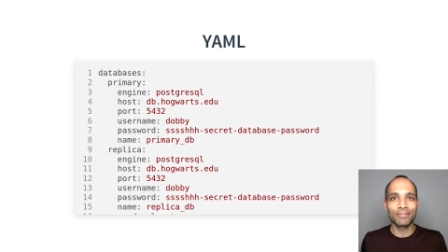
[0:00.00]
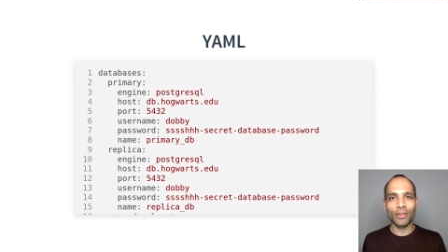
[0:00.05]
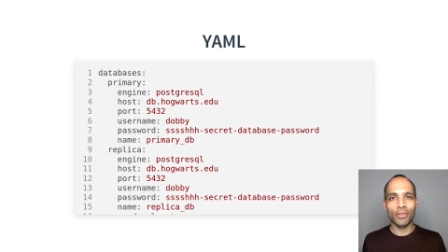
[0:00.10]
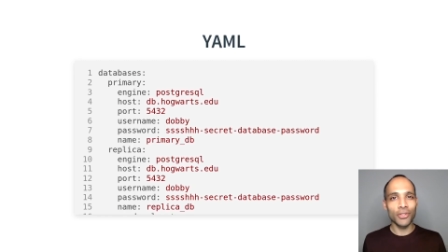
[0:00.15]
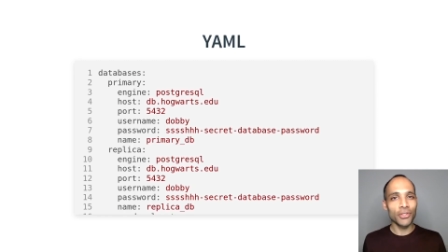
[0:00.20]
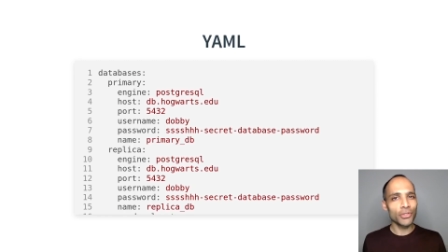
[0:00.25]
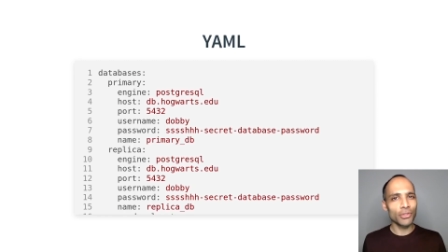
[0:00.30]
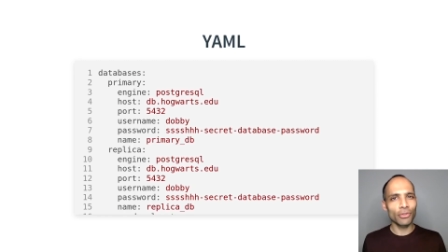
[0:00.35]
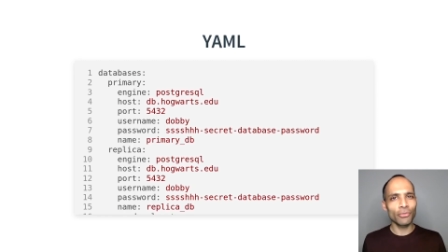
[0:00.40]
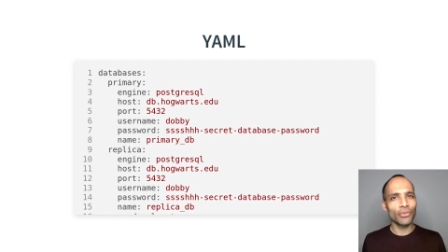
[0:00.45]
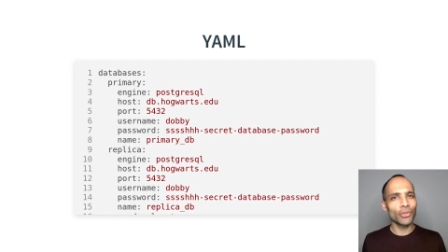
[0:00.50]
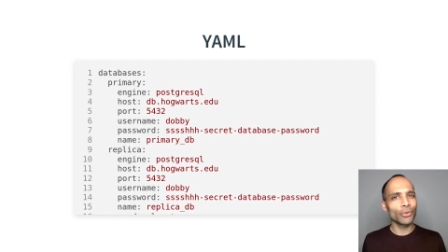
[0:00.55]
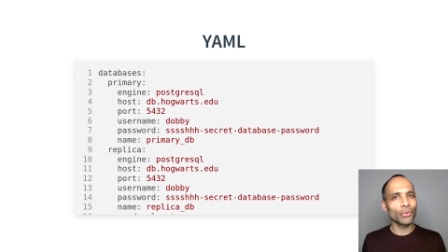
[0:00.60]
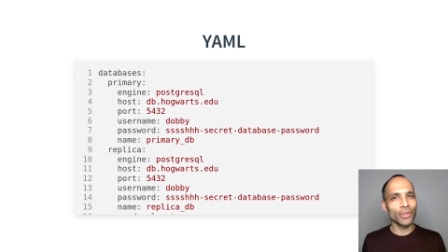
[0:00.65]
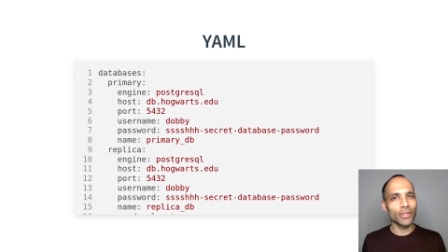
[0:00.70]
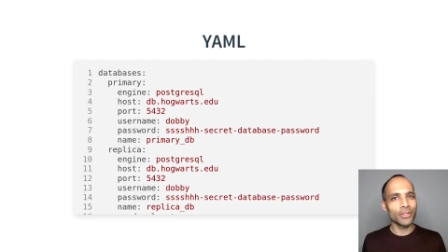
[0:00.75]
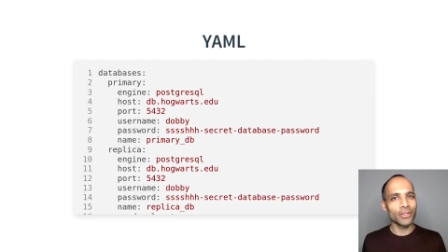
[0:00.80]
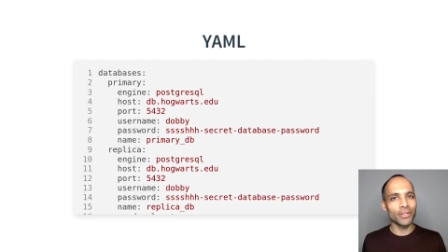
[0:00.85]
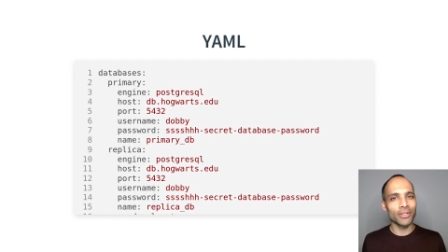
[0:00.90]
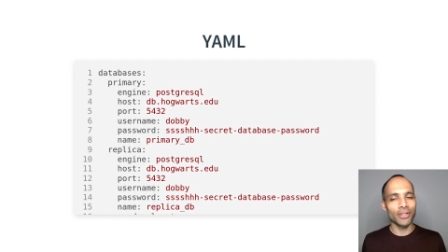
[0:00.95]
These are a few
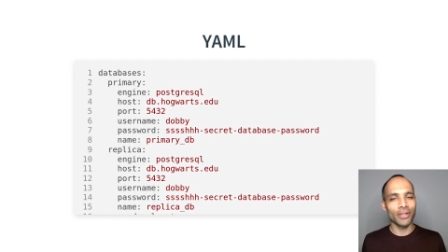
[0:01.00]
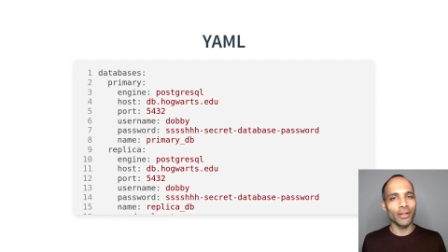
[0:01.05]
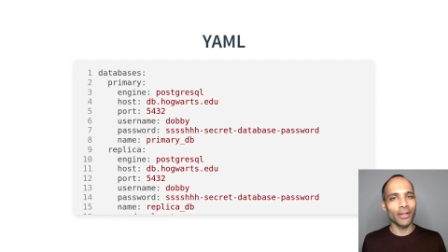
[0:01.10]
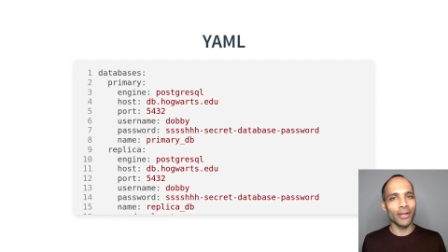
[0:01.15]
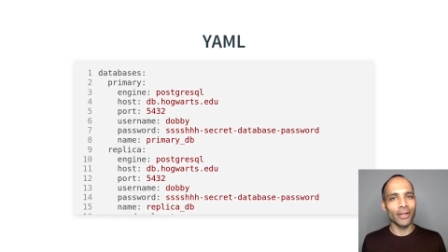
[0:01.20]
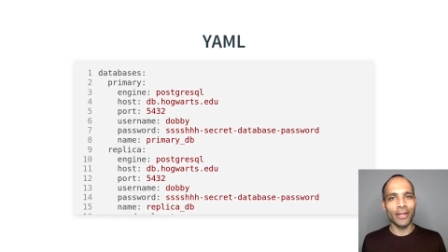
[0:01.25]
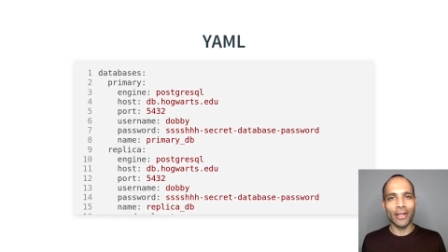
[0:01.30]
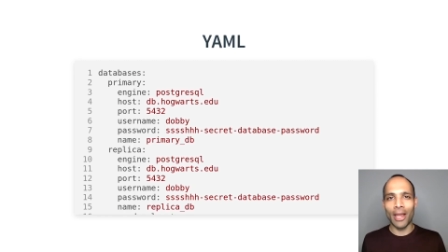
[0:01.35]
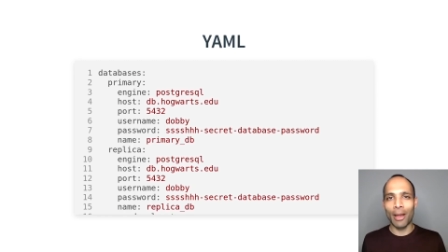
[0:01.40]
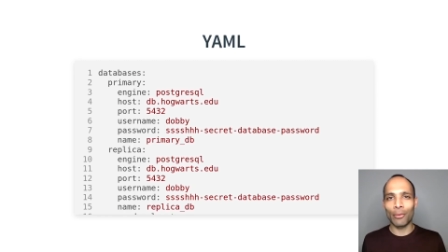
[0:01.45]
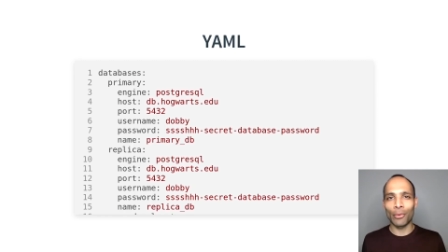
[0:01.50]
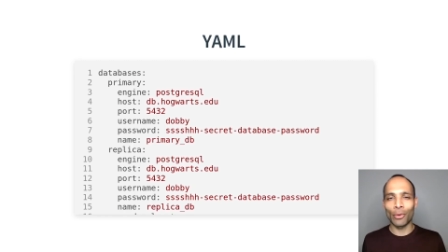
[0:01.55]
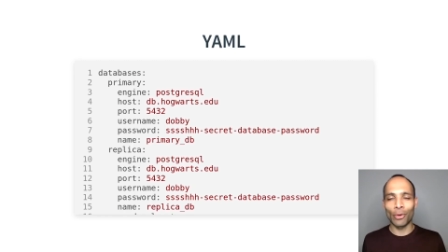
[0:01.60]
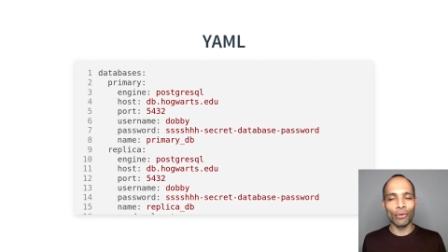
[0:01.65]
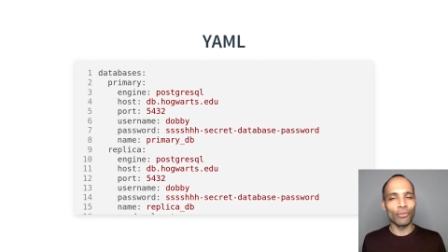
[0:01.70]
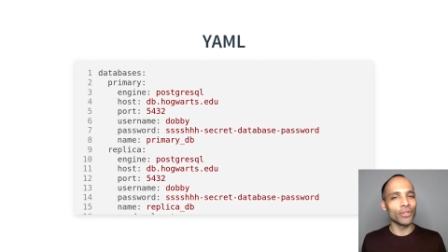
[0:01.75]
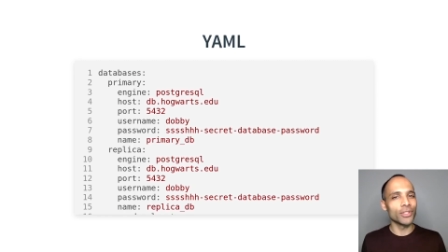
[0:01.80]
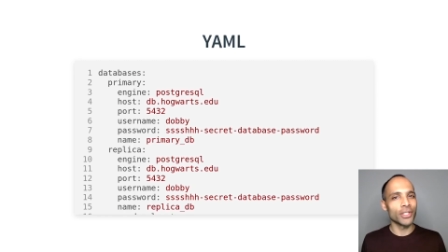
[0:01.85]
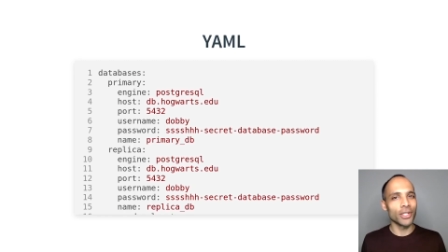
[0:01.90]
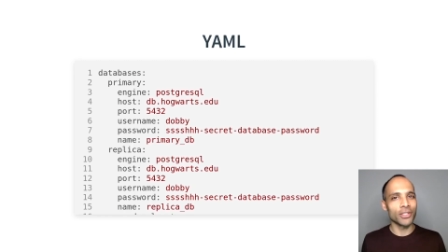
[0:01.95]
reasons I like YAML
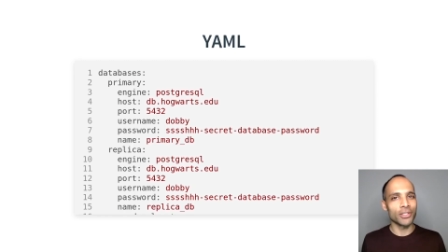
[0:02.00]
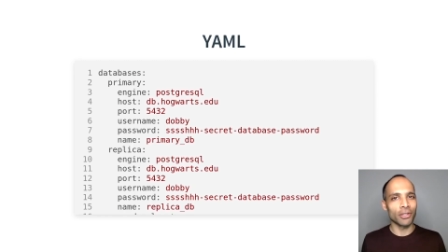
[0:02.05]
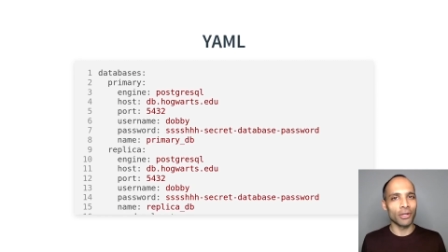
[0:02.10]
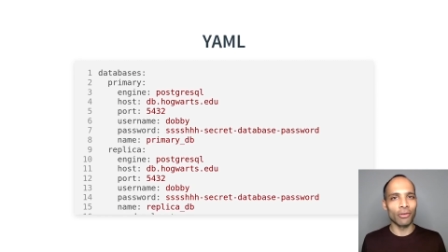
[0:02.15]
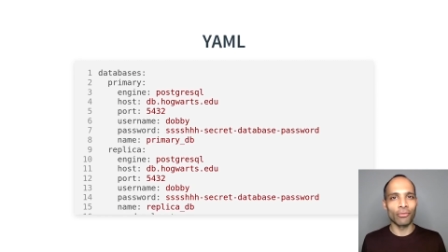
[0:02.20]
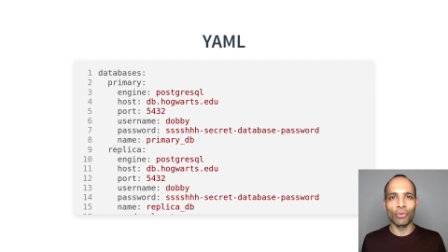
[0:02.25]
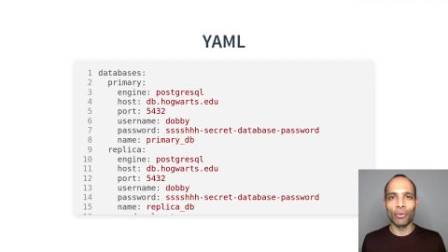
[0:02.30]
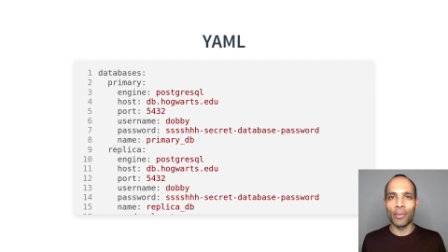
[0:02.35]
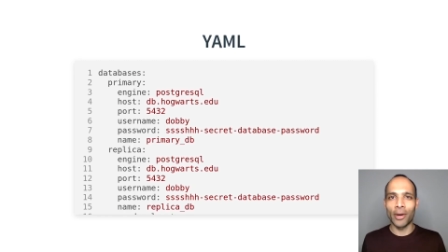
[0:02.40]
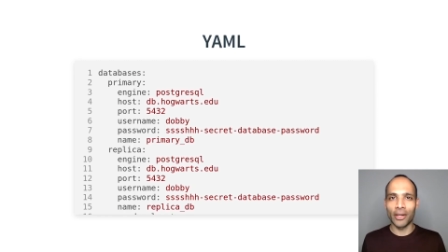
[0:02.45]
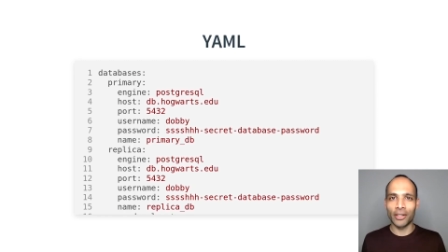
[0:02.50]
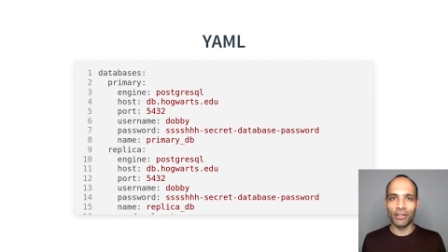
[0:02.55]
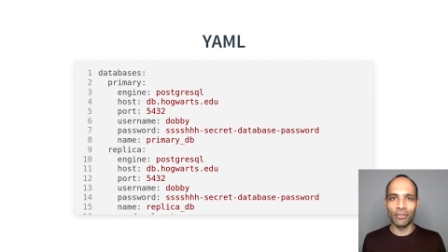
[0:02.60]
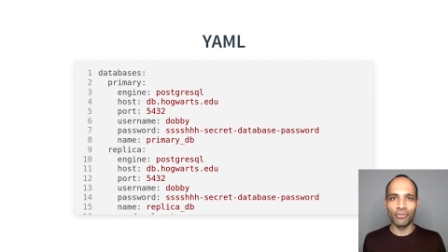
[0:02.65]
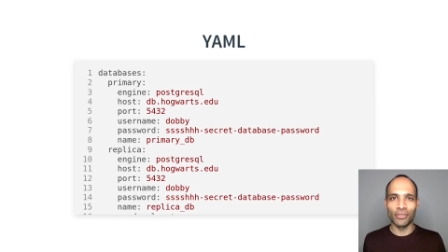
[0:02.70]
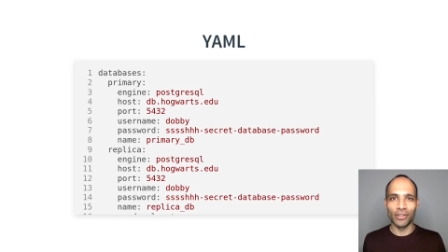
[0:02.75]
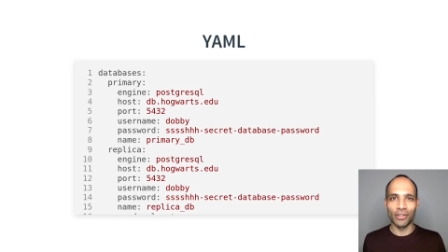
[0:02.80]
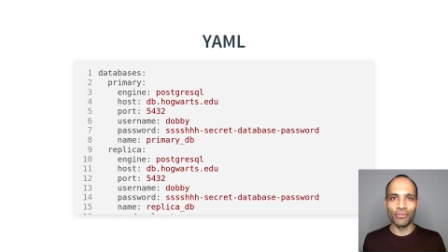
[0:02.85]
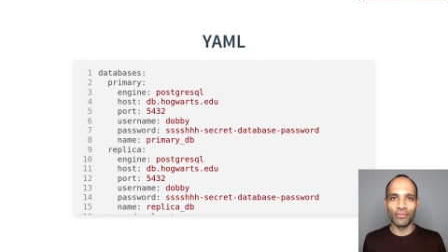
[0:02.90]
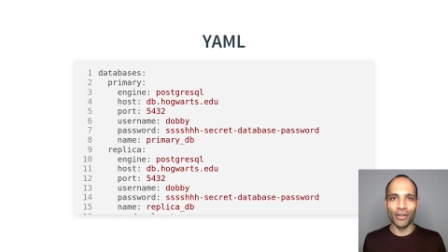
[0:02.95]
over JSON for my
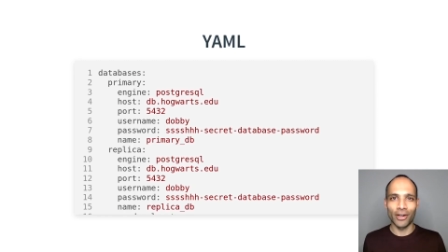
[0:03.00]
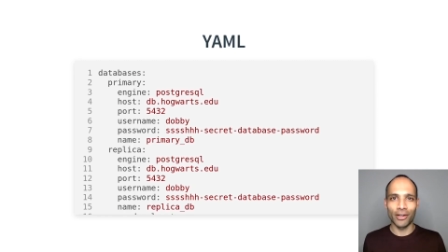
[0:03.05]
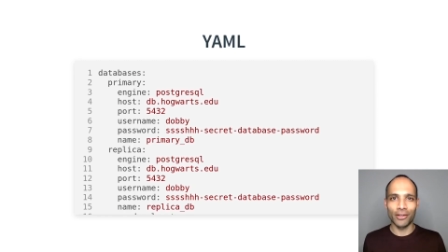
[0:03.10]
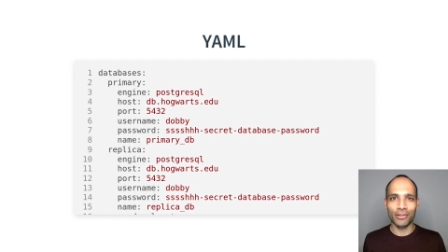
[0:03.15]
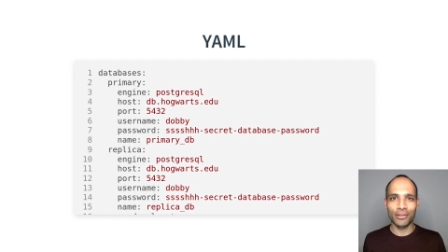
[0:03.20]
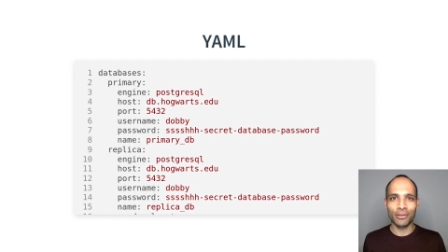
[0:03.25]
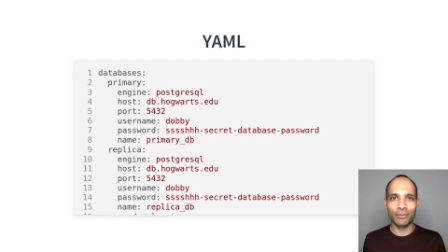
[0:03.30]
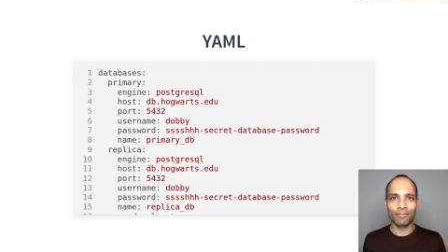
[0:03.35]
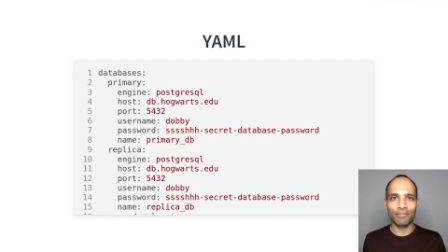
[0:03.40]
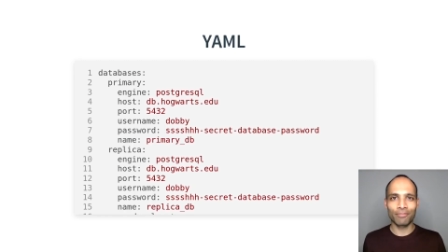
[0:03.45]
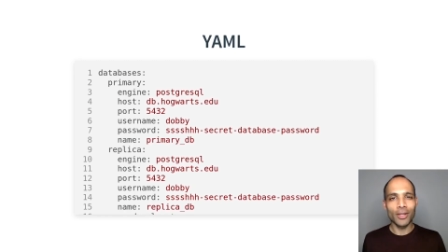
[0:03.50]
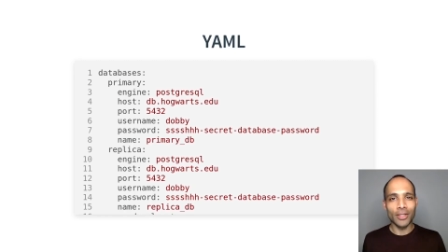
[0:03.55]
config files.